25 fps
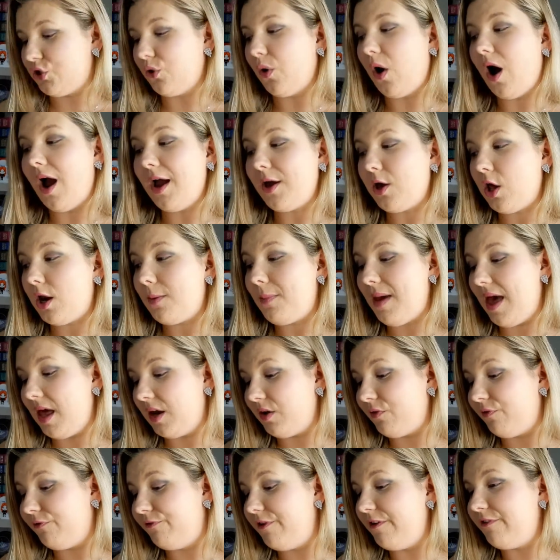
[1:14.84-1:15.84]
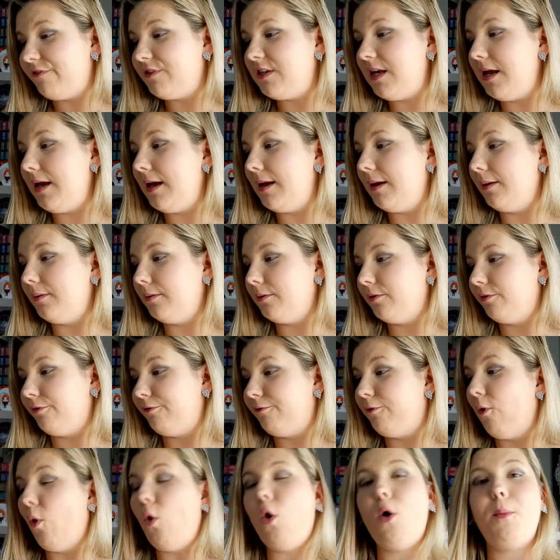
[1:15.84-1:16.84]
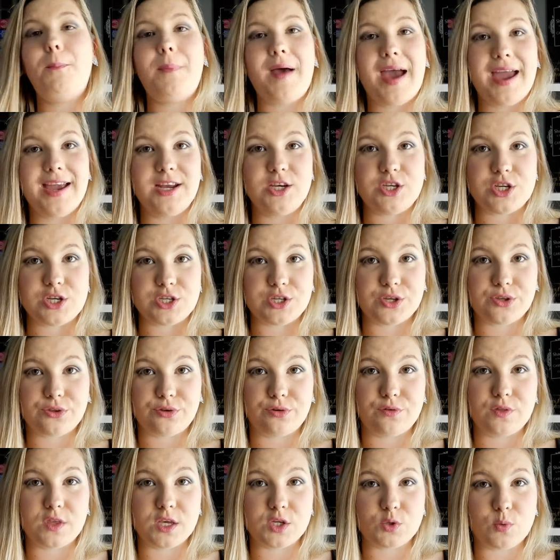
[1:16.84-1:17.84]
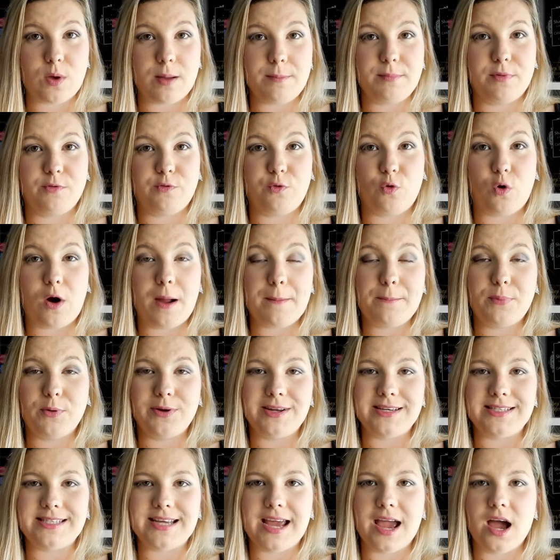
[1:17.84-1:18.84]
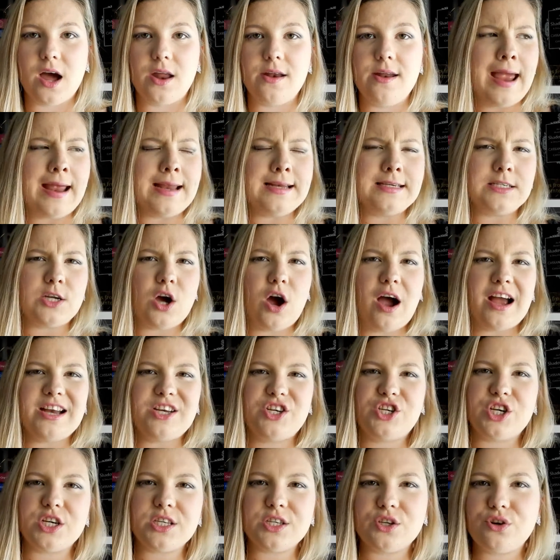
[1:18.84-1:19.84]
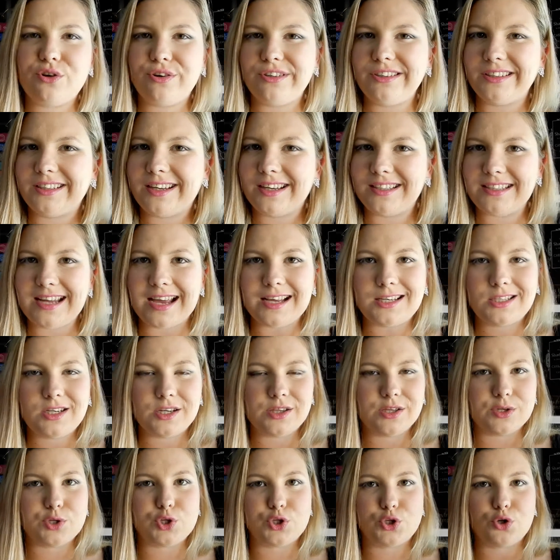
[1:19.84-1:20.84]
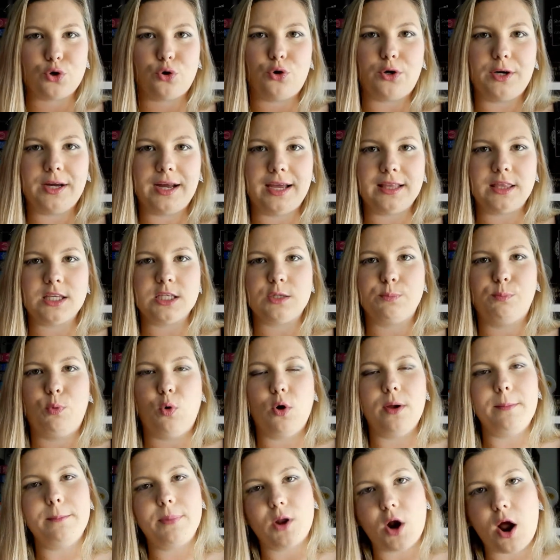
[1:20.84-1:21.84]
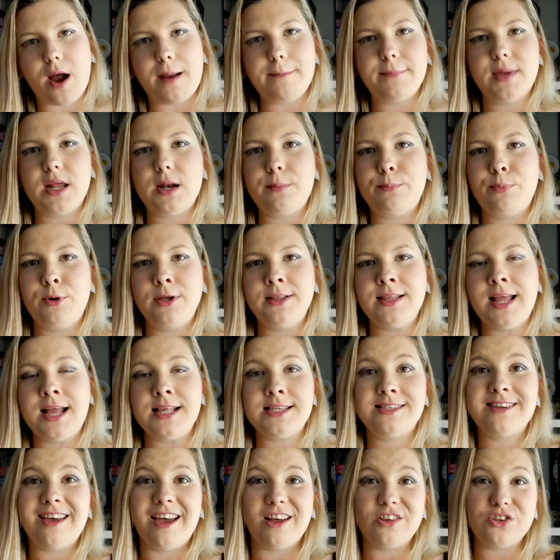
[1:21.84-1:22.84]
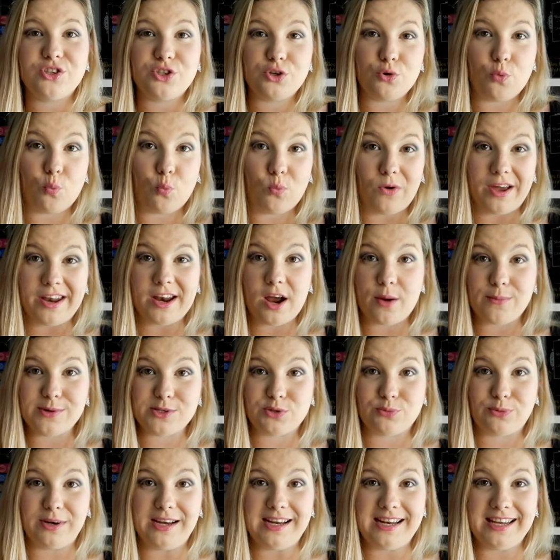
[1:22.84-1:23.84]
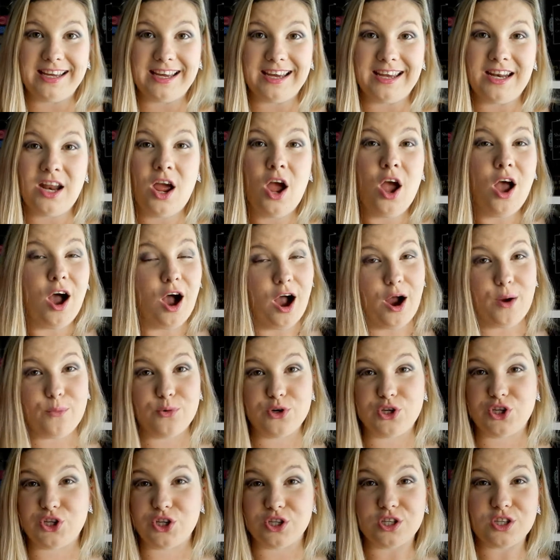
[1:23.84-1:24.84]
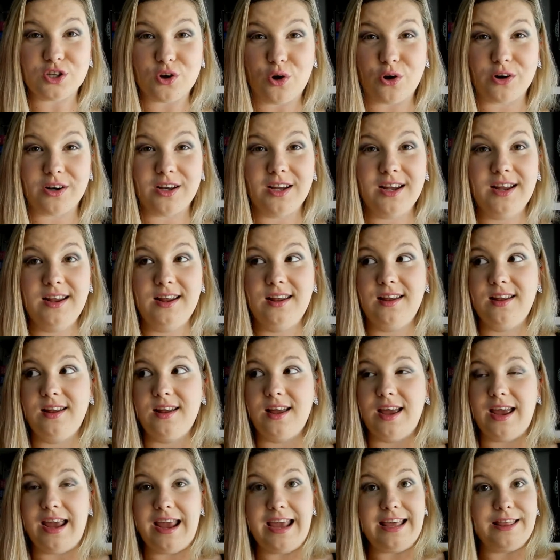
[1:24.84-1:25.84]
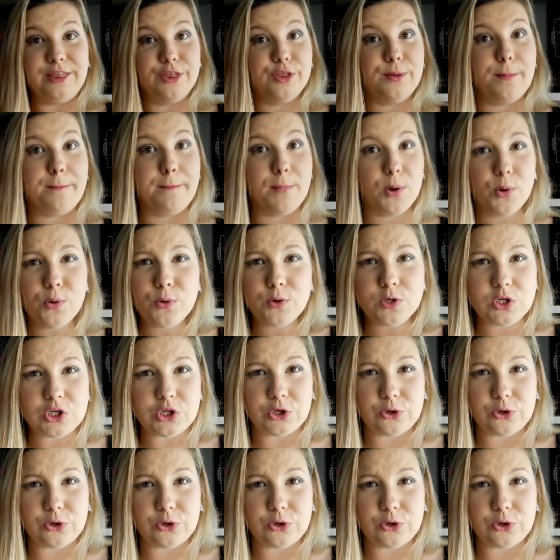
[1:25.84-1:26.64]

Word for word: So I got about 54 pages through this one before I put it down, and I just couldn't connect to the story at this point, but I'm going to bring that down to when I was reading it, I was just not in the mood